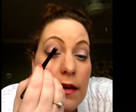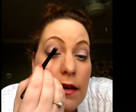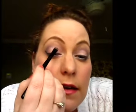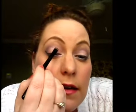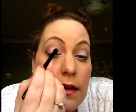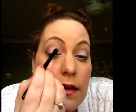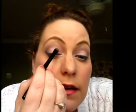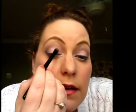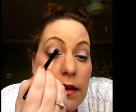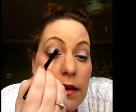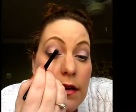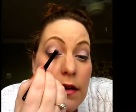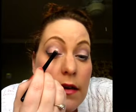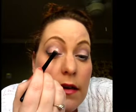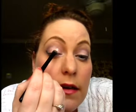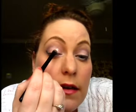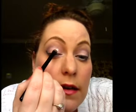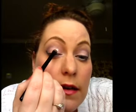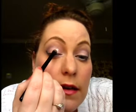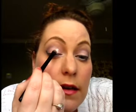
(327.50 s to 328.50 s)

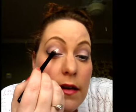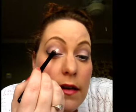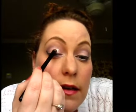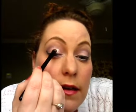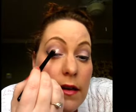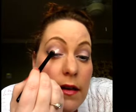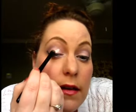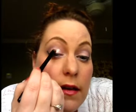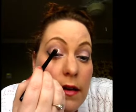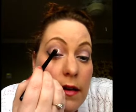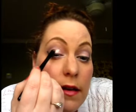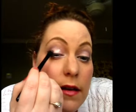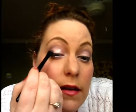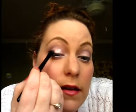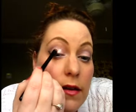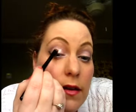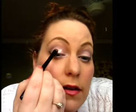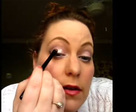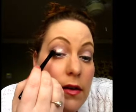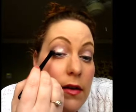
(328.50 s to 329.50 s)

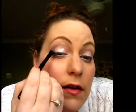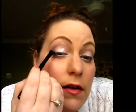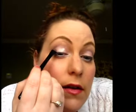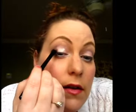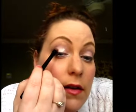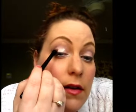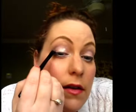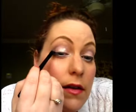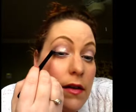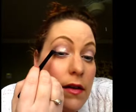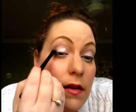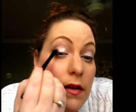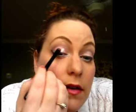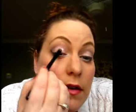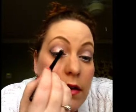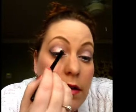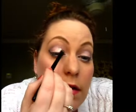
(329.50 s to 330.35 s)
No one is speaking in this clip.